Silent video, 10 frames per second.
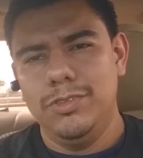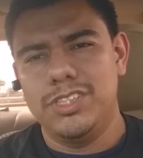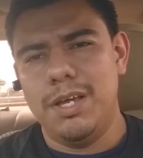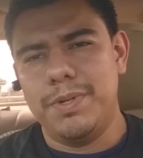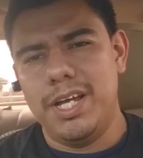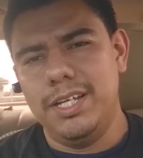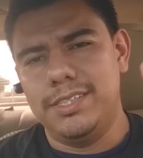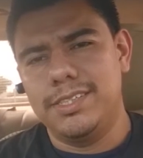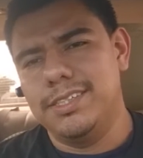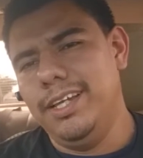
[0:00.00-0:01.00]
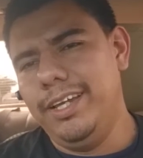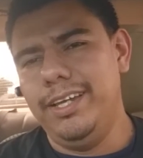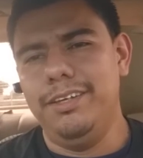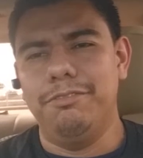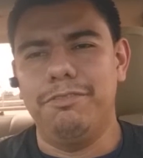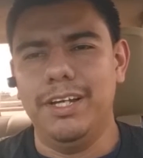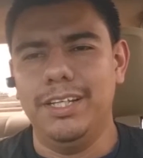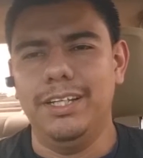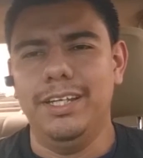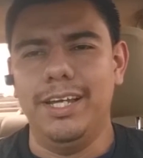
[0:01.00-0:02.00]
What's up guys? Hey,
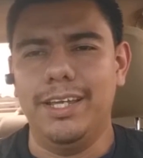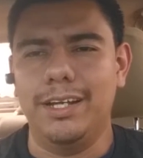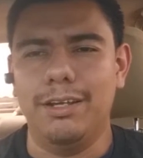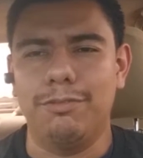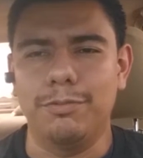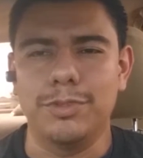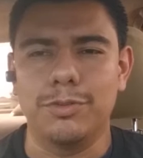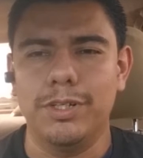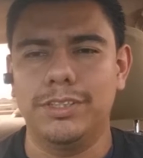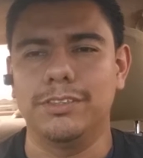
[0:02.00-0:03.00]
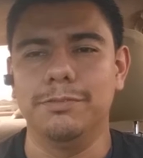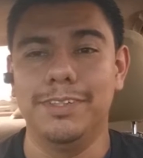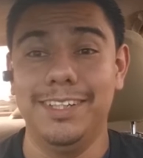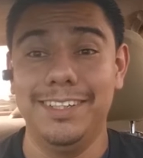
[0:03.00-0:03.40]
finally I get out from the restroom